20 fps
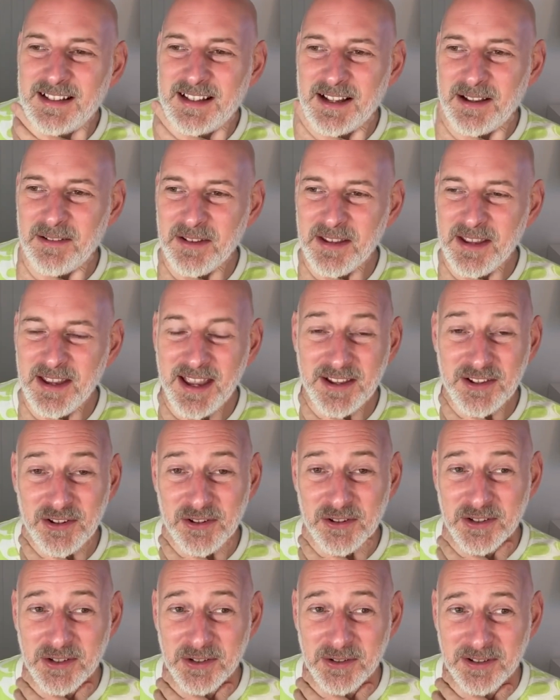And as
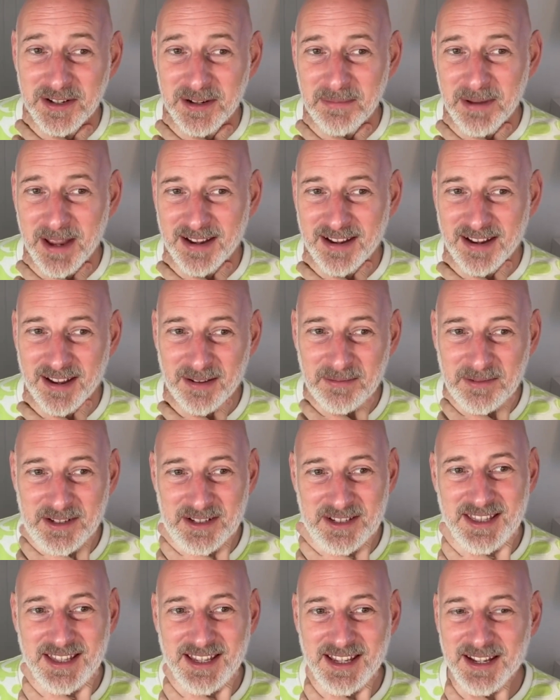you're talking about it, I'm
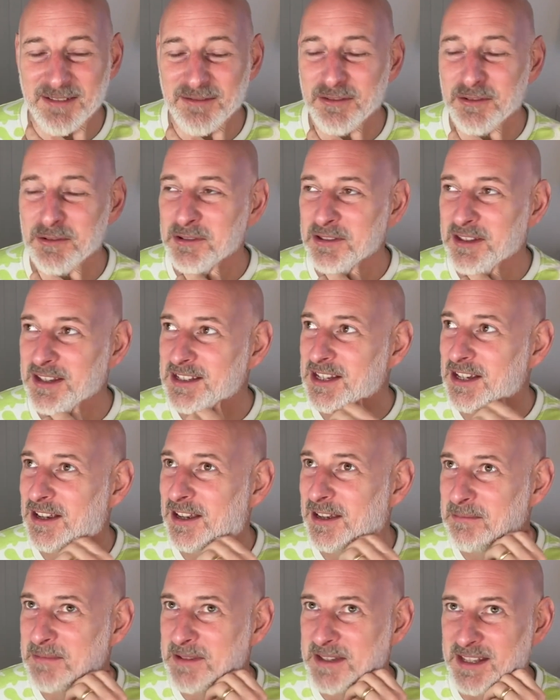just thinking of all the
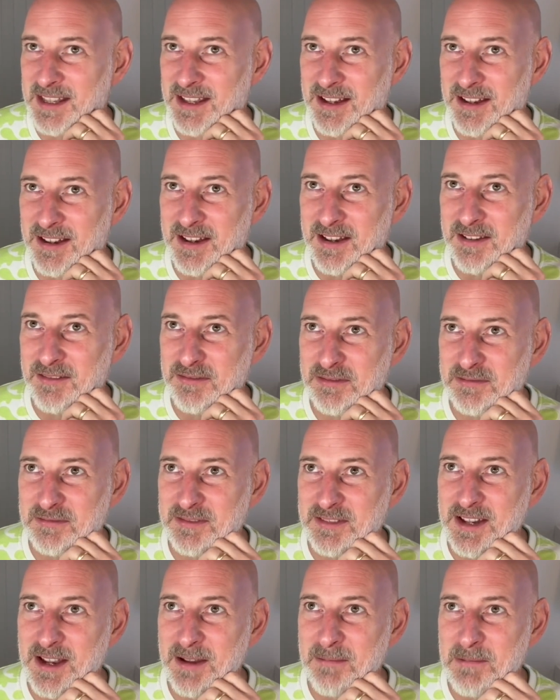times that I've
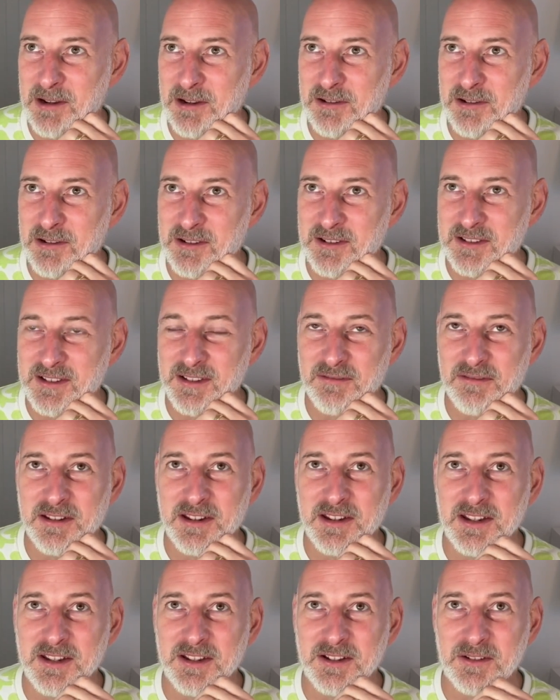come across, I've
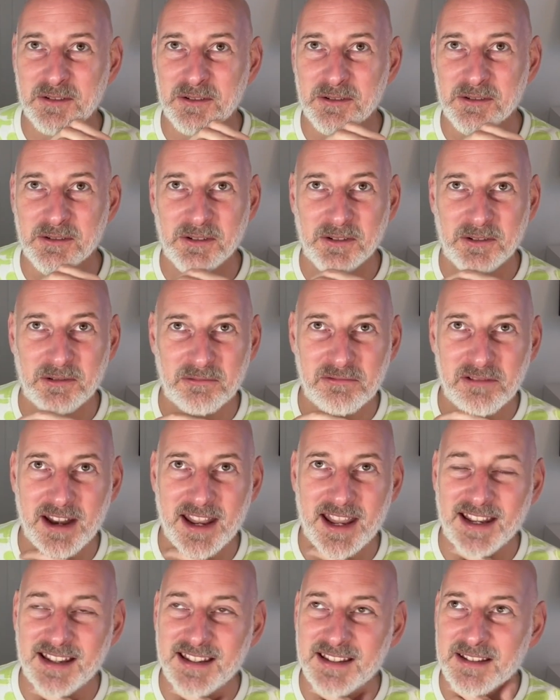heard or
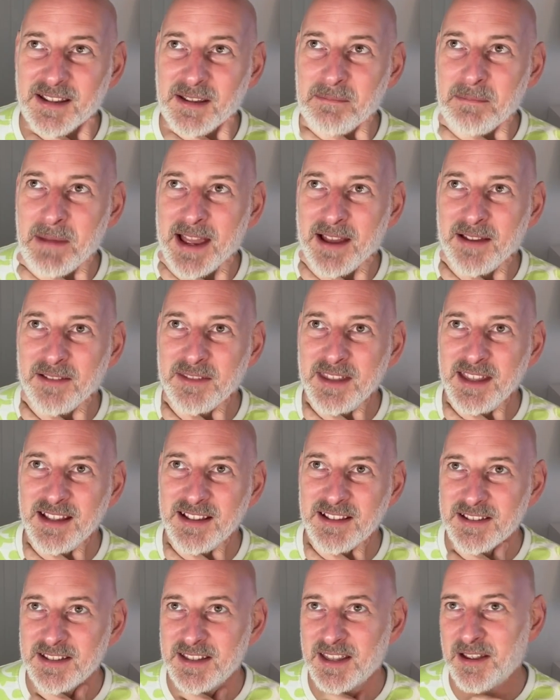read about
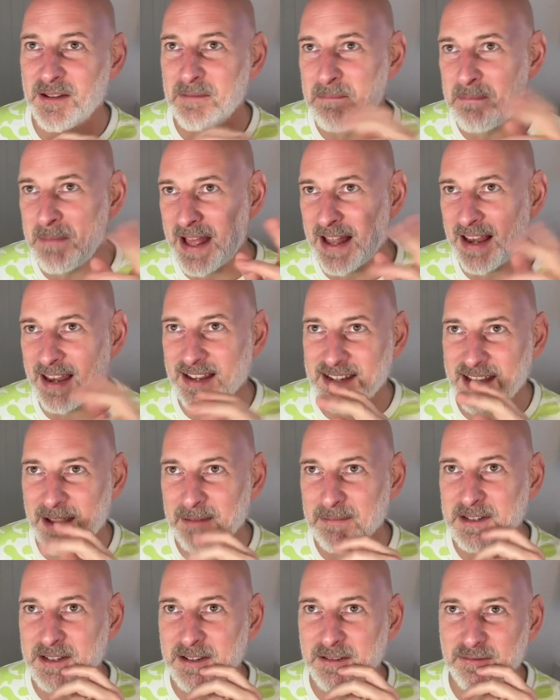things that are
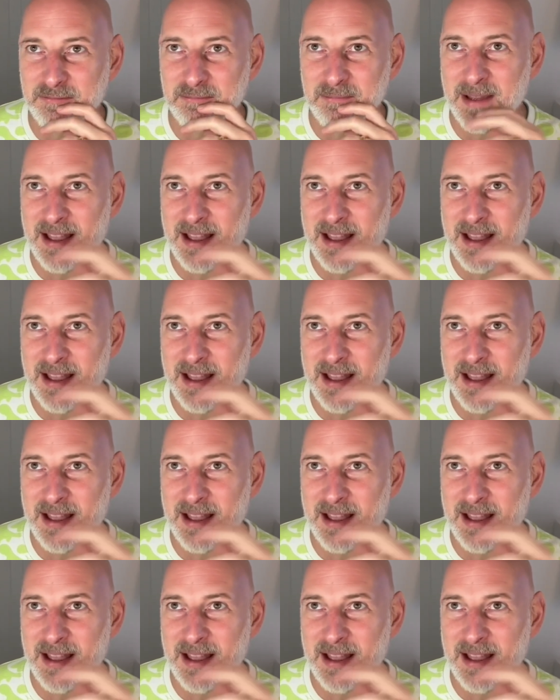maladaptive